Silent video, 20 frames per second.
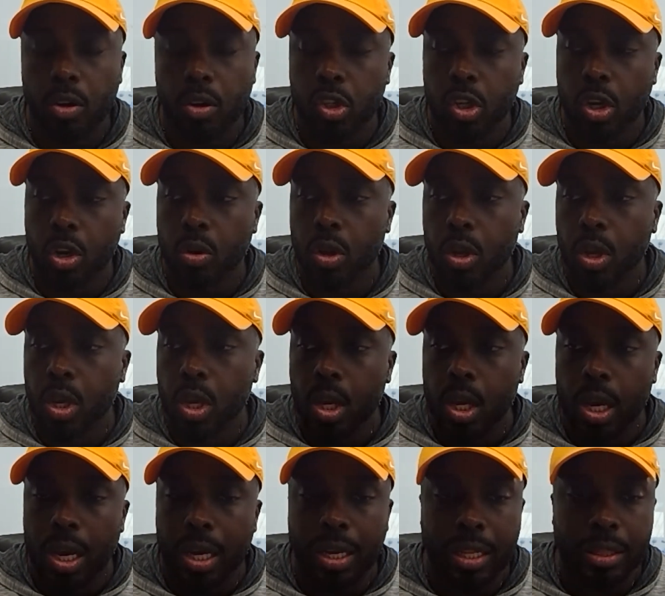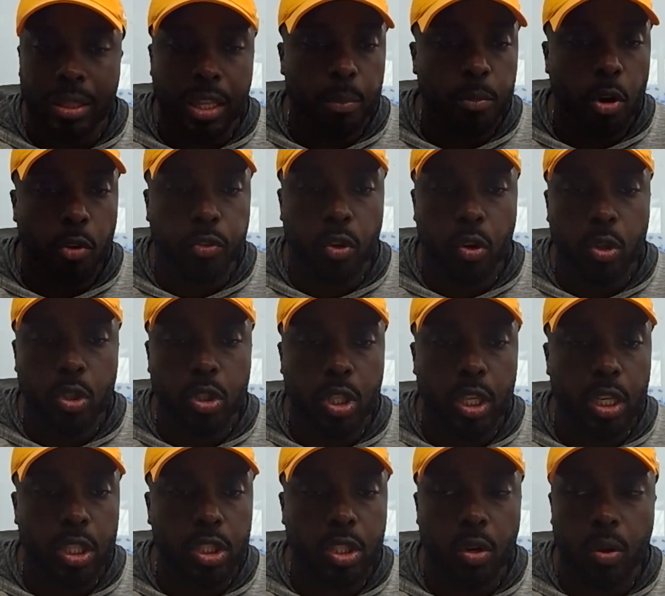So I think both of those
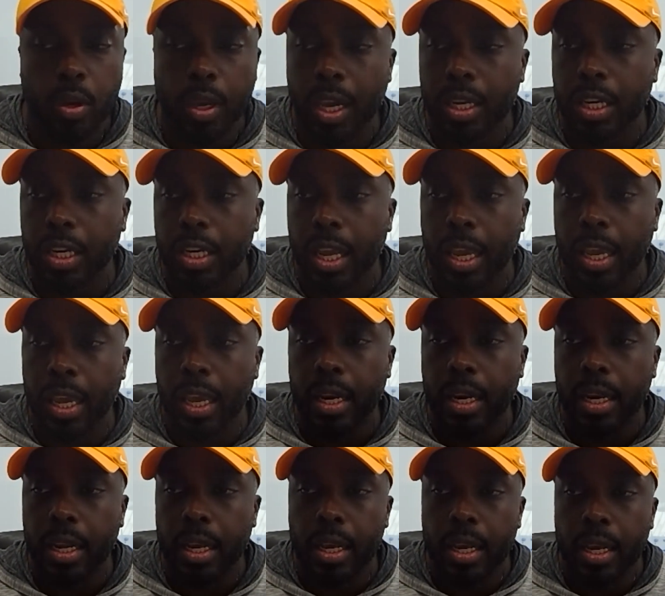things go hand in hand.